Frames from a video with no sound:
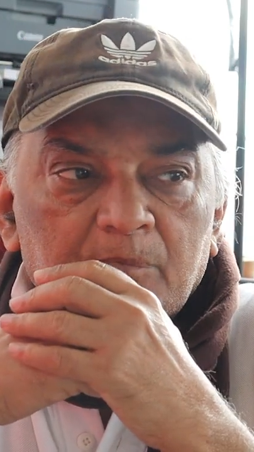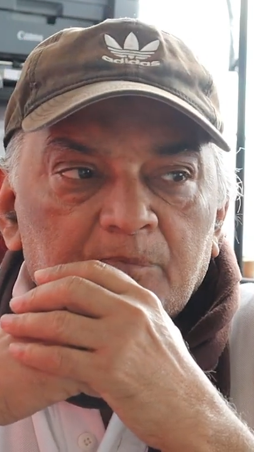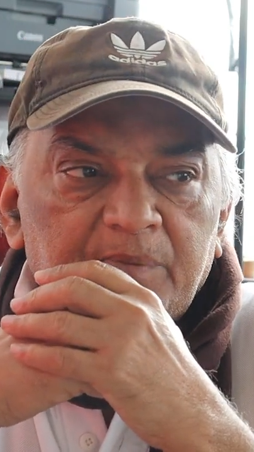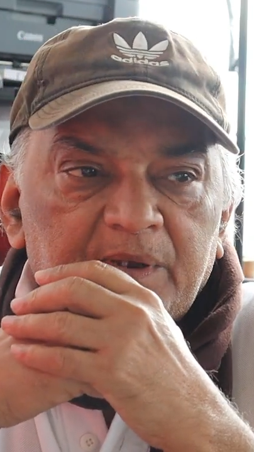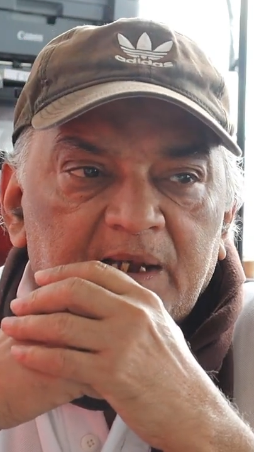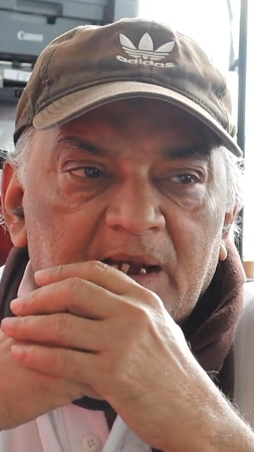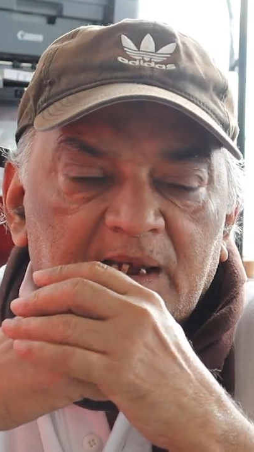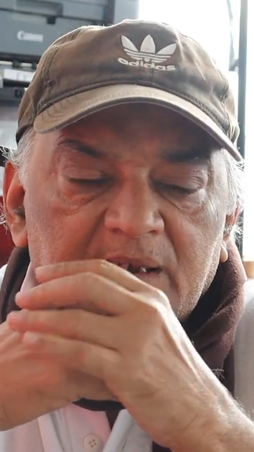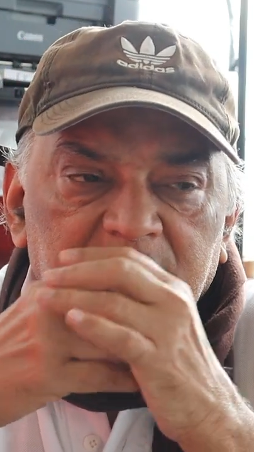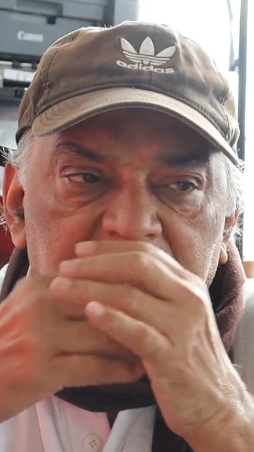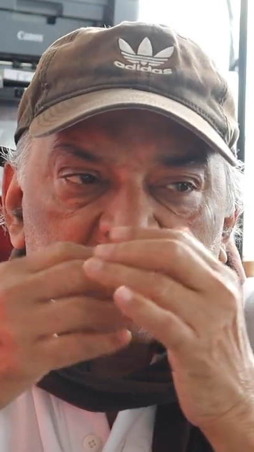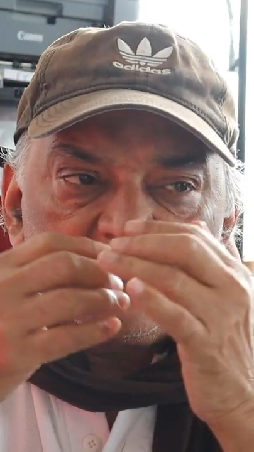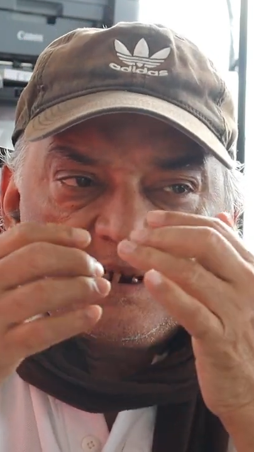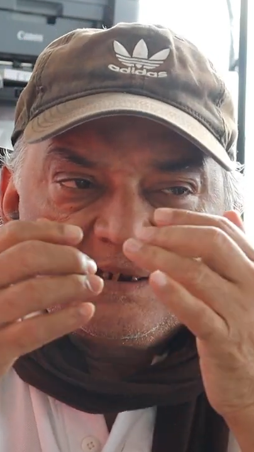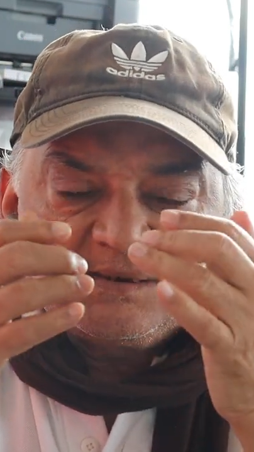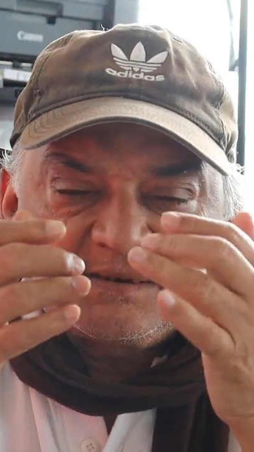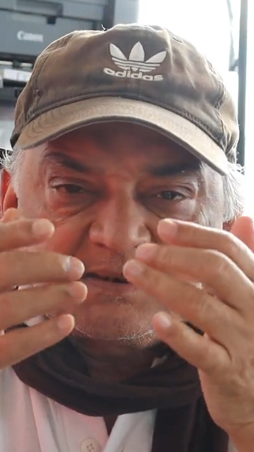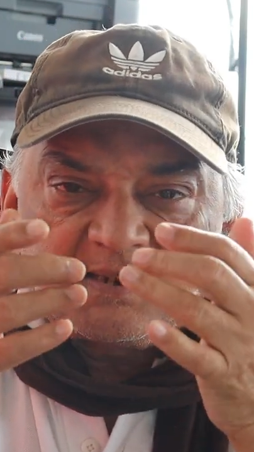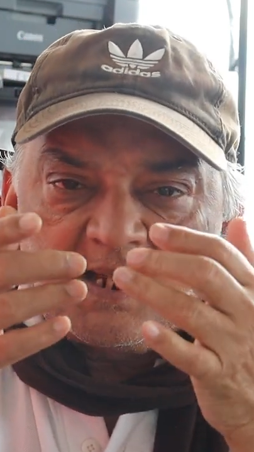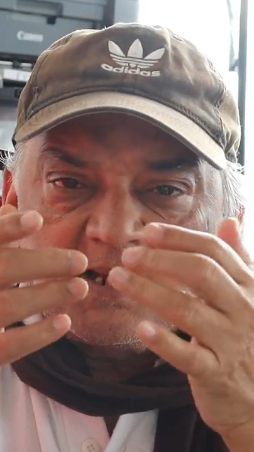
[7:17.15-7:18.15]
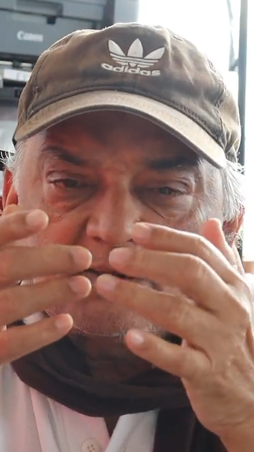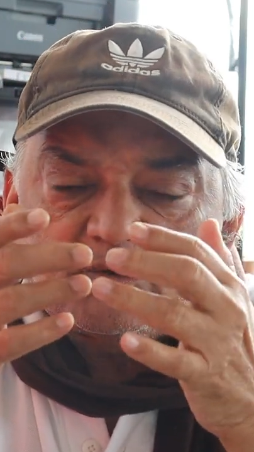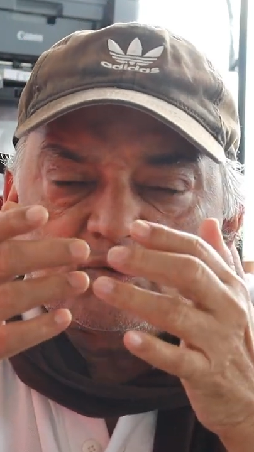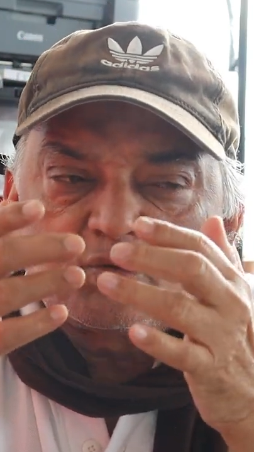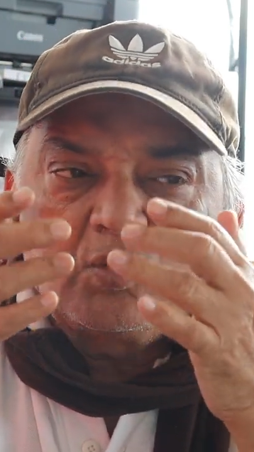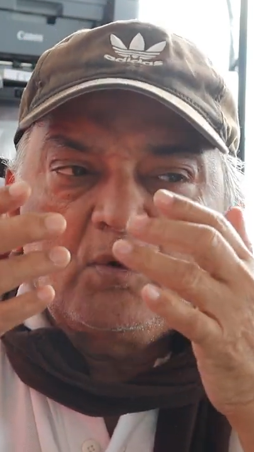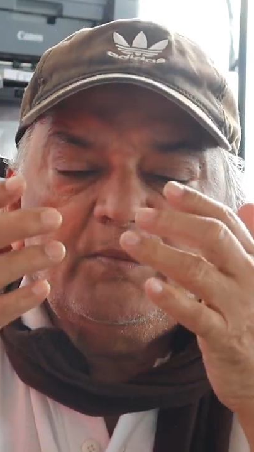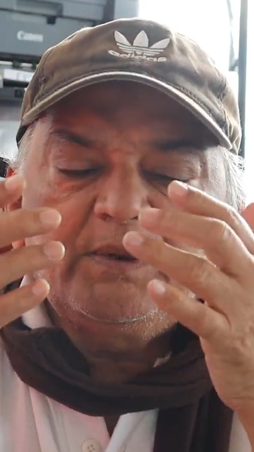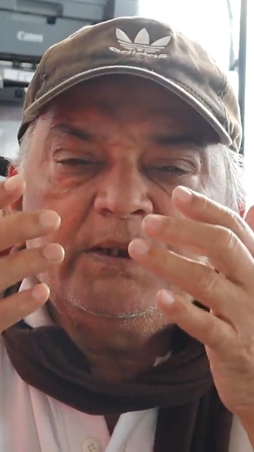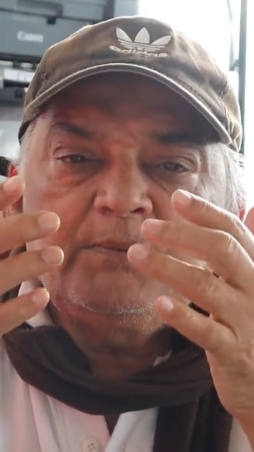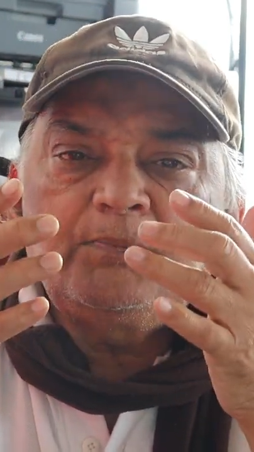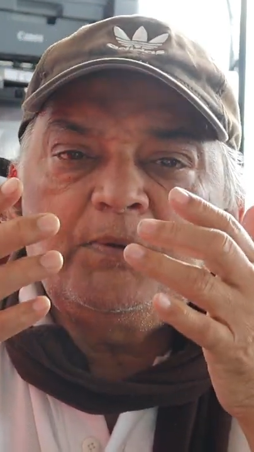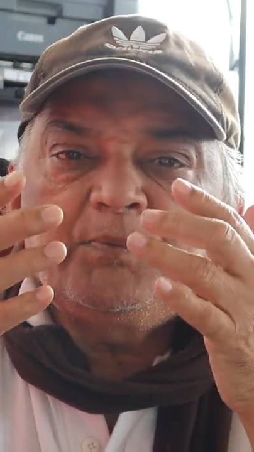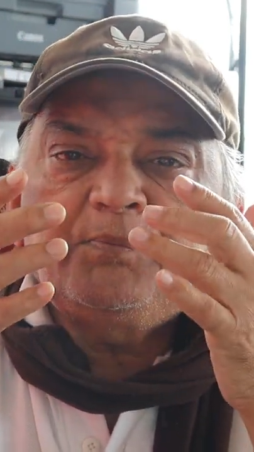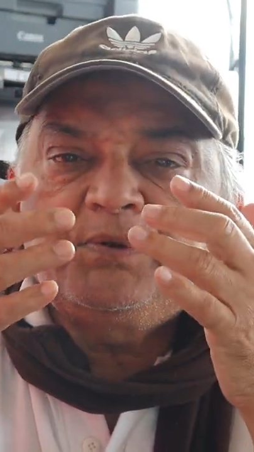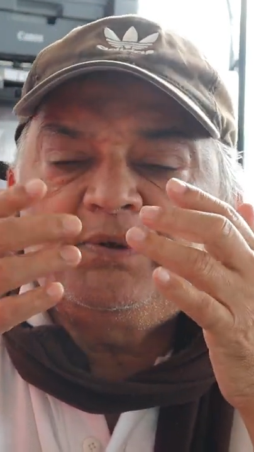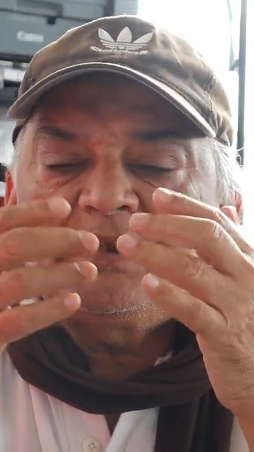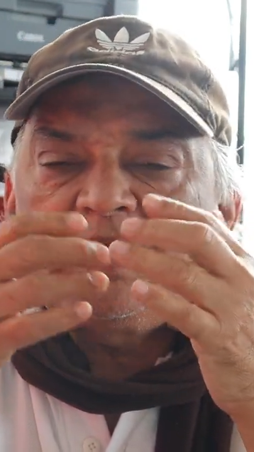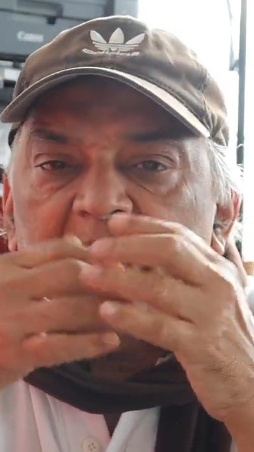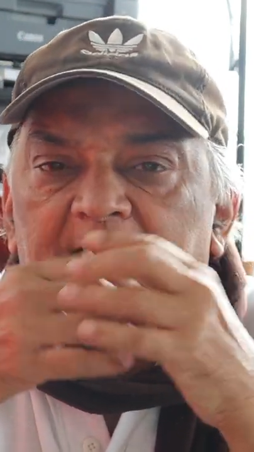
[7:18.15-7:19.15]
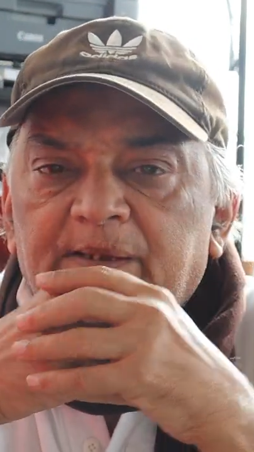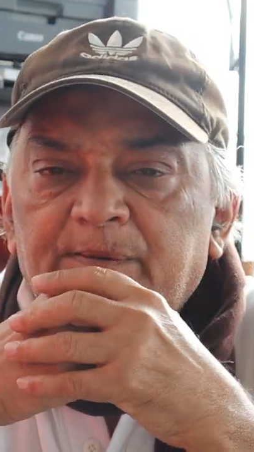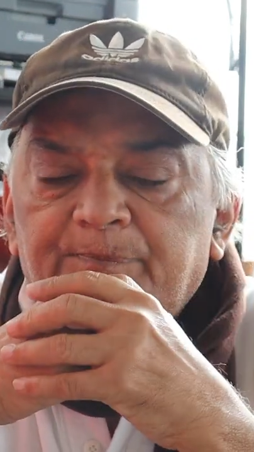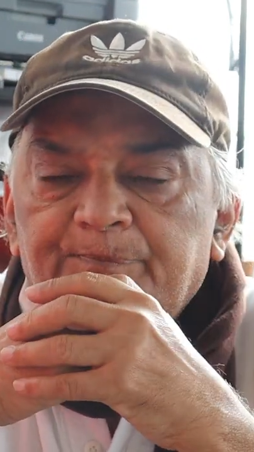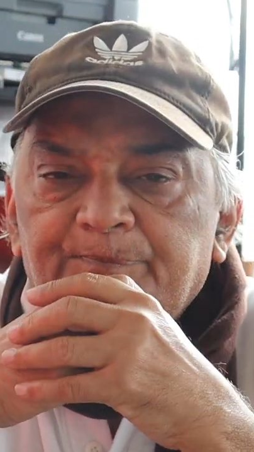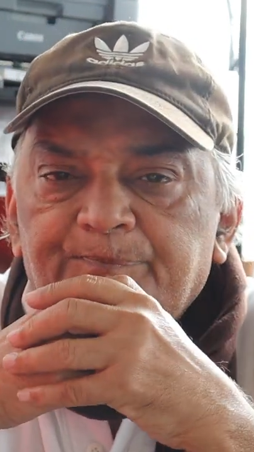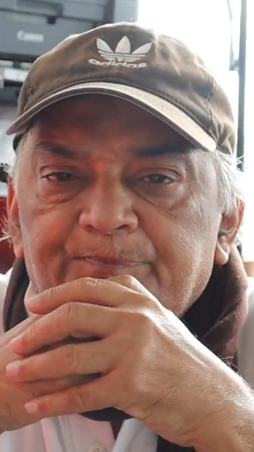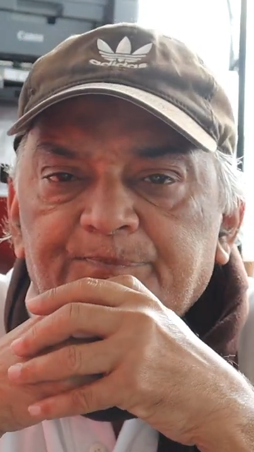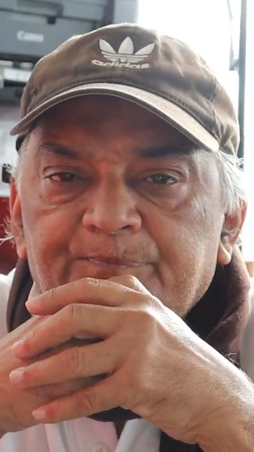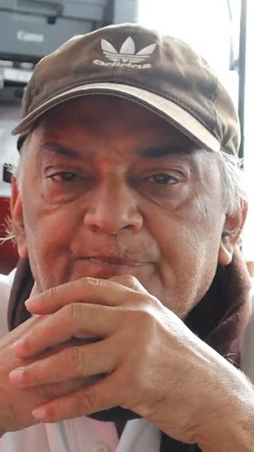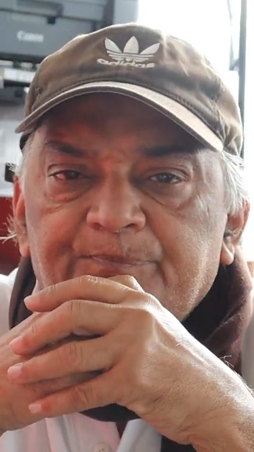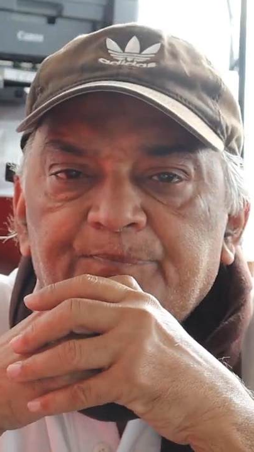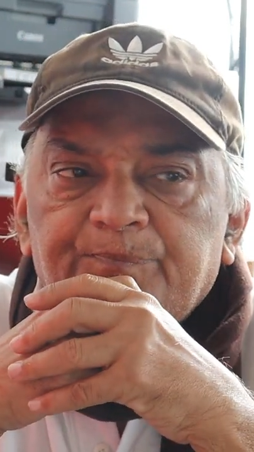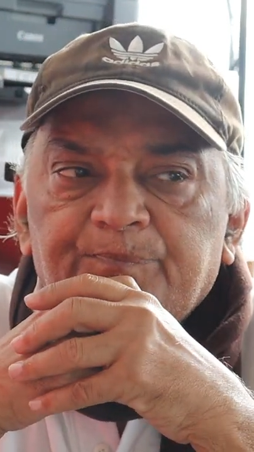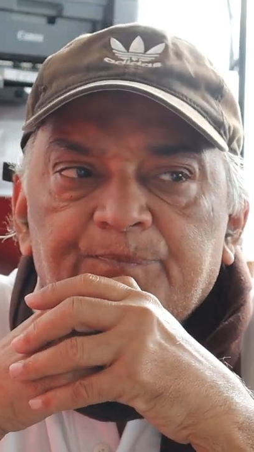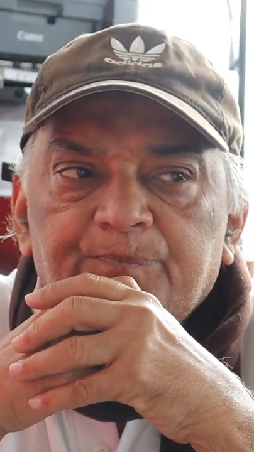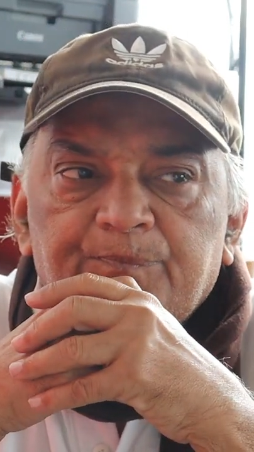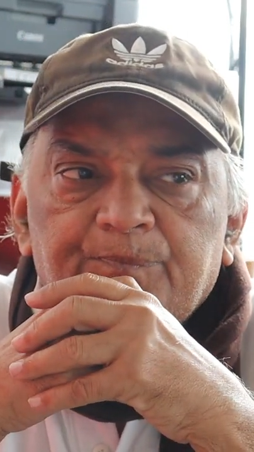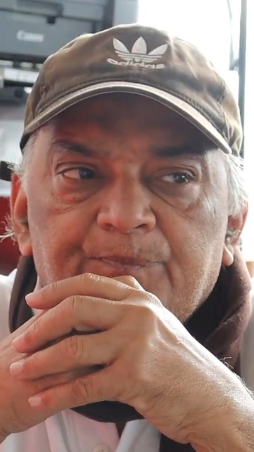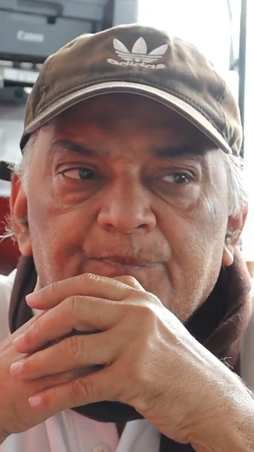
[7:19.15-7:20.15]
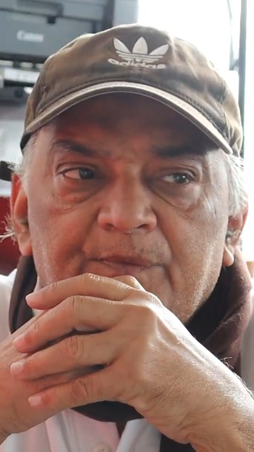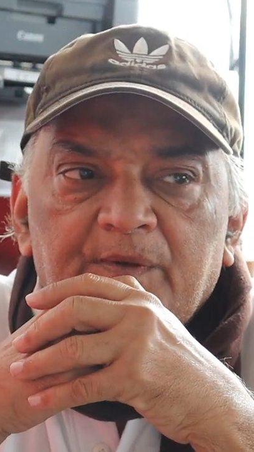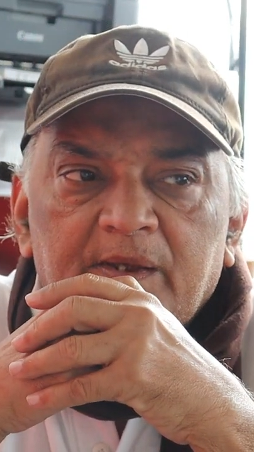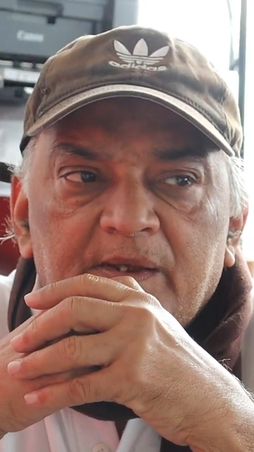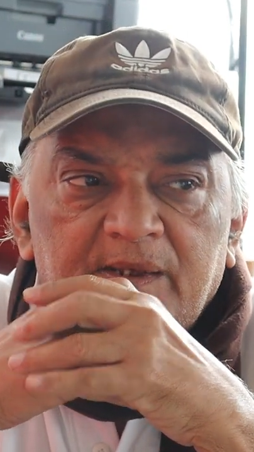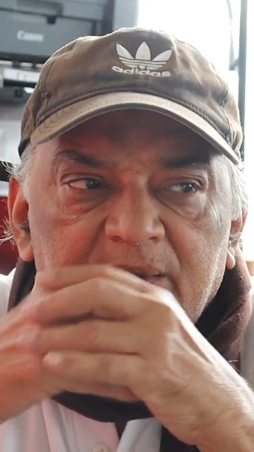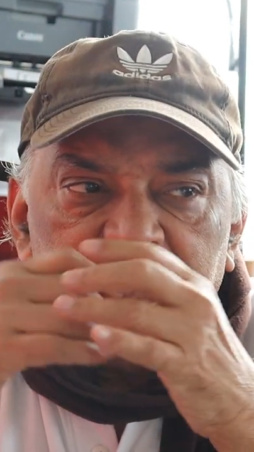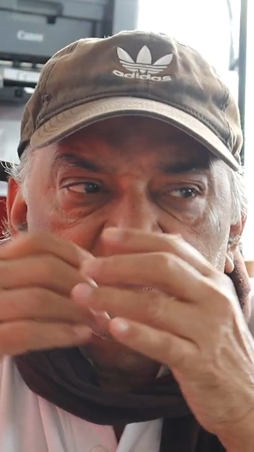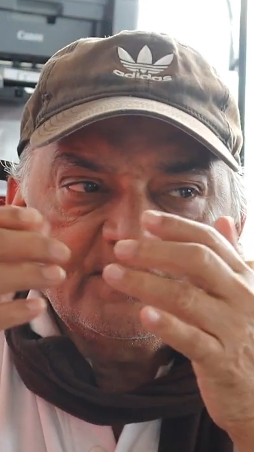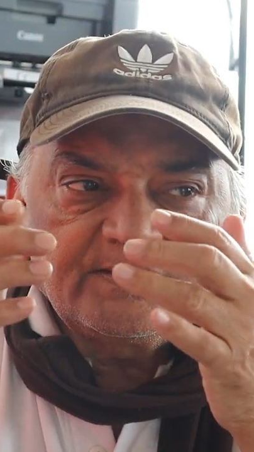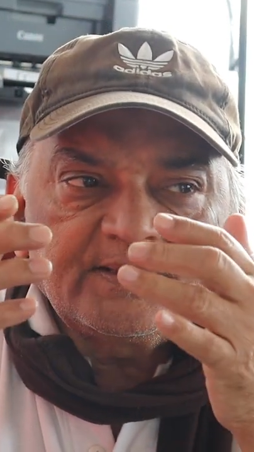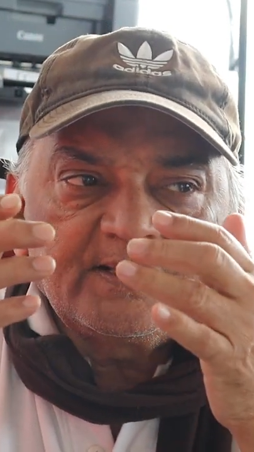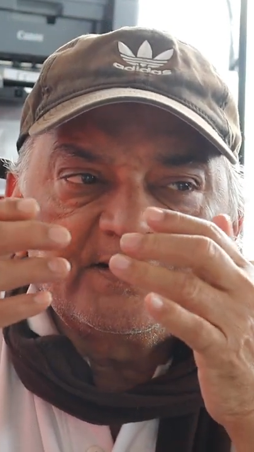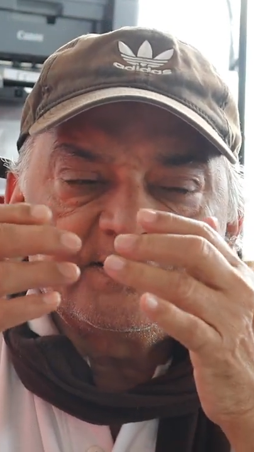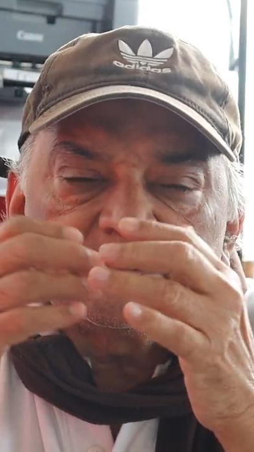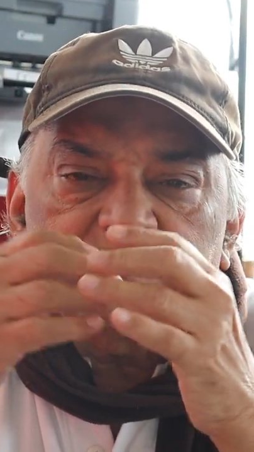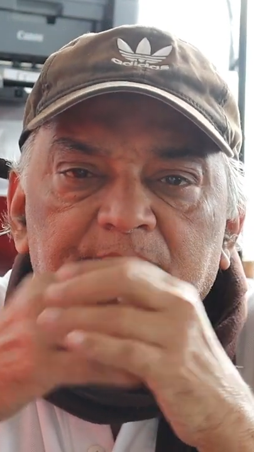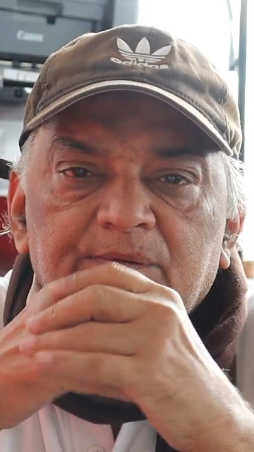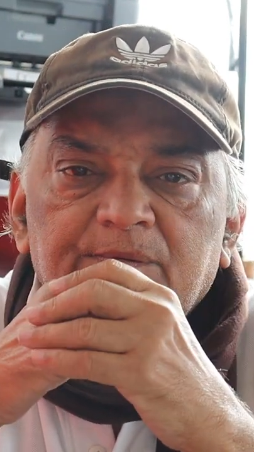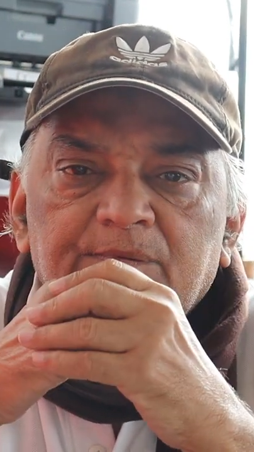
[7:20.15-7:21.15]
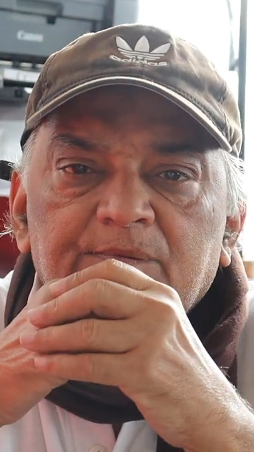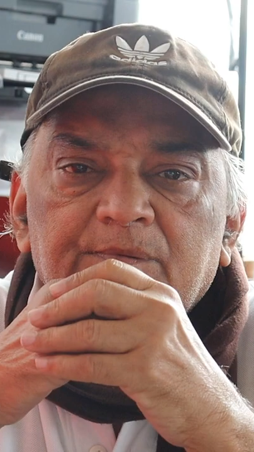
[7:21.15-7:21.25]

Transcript: because I saw so many people die in this earth.